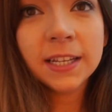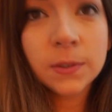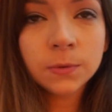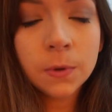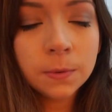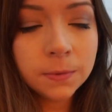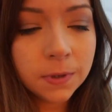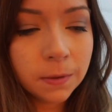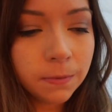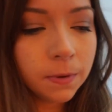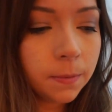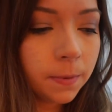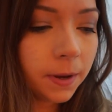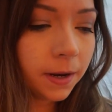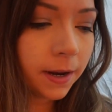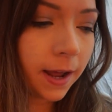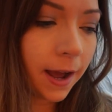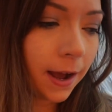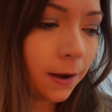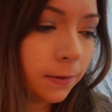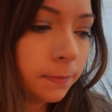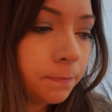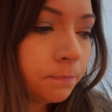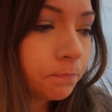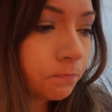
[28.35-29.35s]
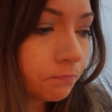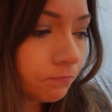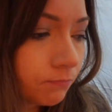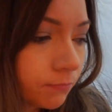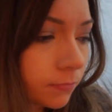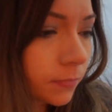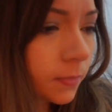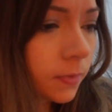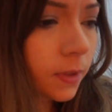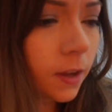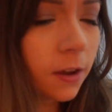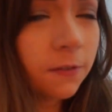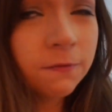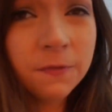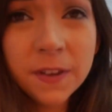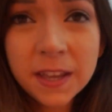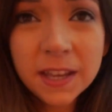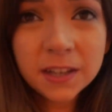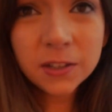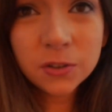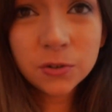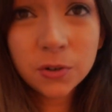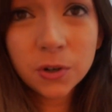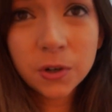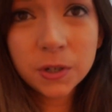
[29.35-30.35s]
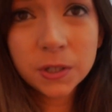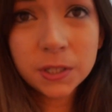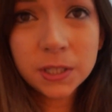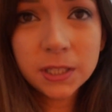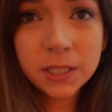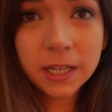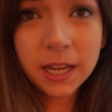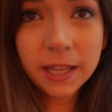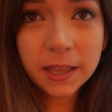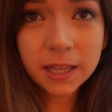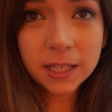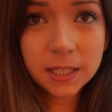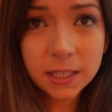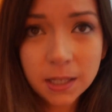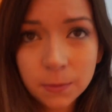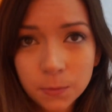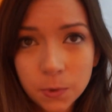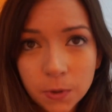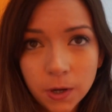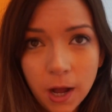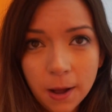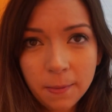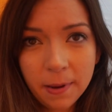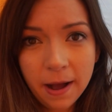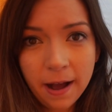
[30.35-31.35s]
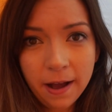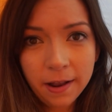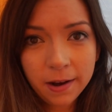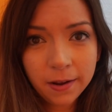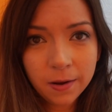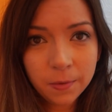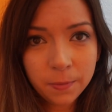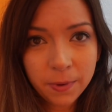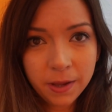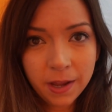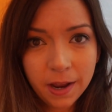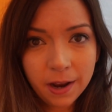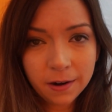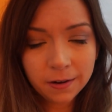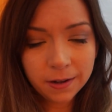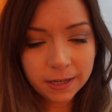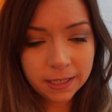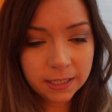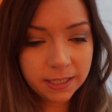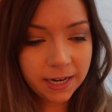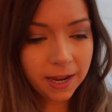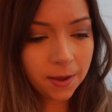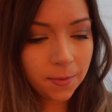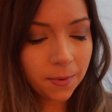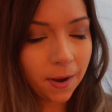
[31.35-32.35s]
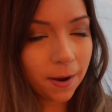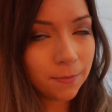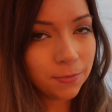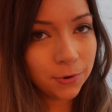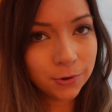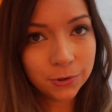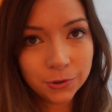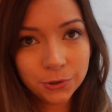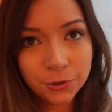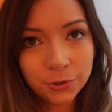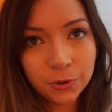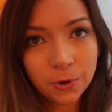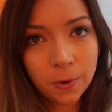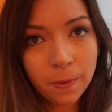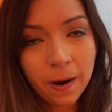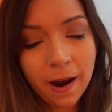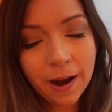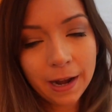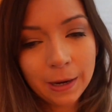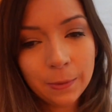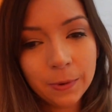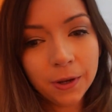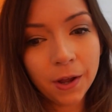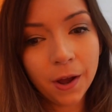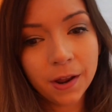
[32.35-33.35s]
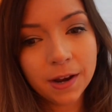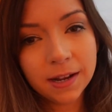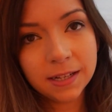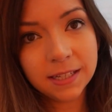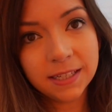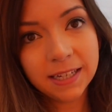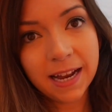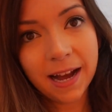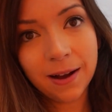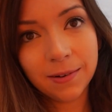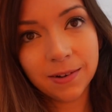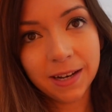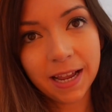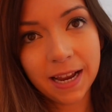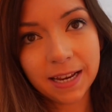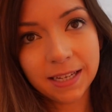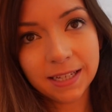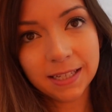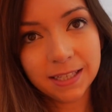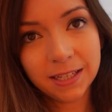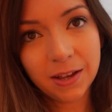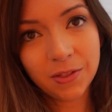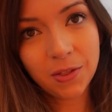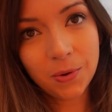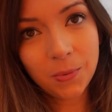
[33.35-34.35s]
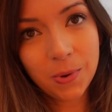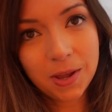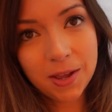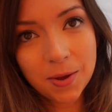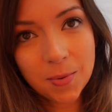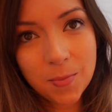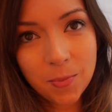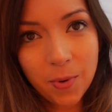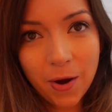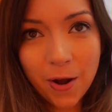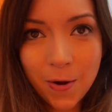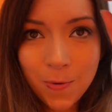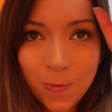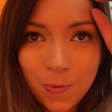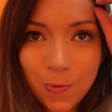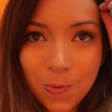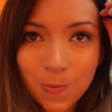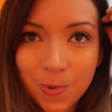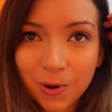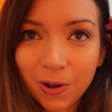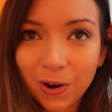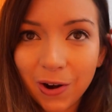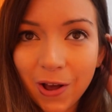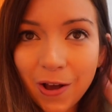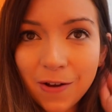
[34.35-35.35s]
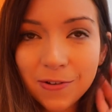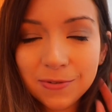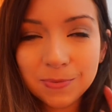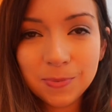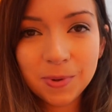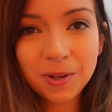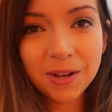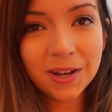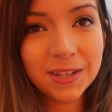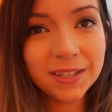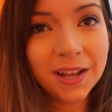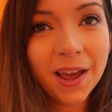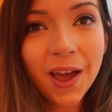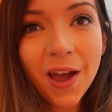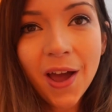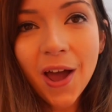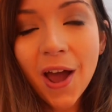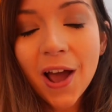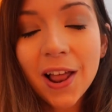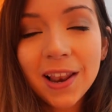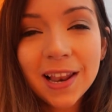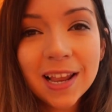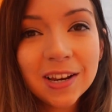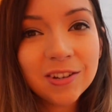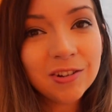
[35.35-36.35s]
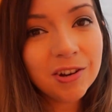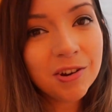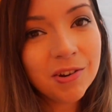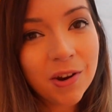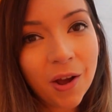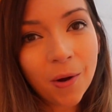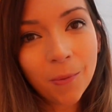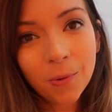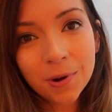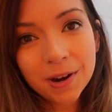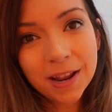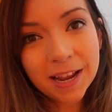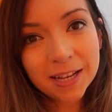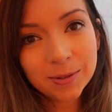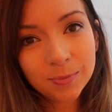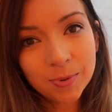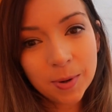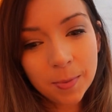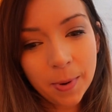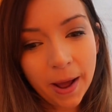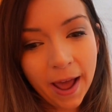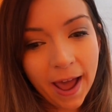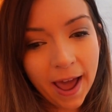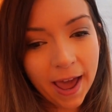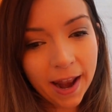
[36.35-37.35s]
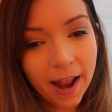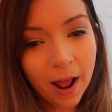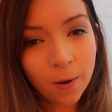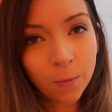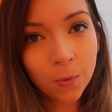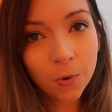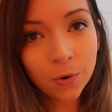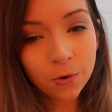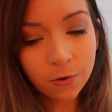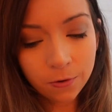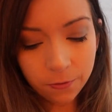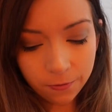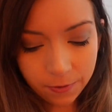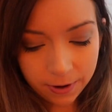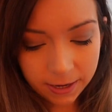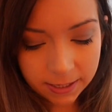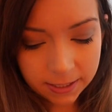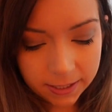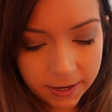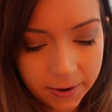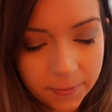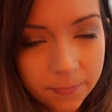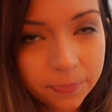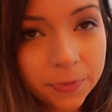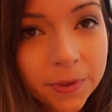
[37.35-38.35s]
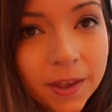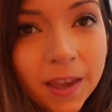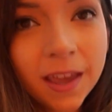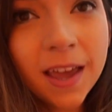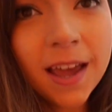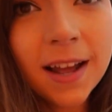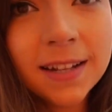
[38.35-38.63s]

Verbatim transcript: It's warmed up a bit now. Fingers crossed the sun will come out and it'll be a nice day, but I'm not sure. Apparently we're going into town later so that we can buy warmer clothes, because literally no one is prepared and we're all freezing.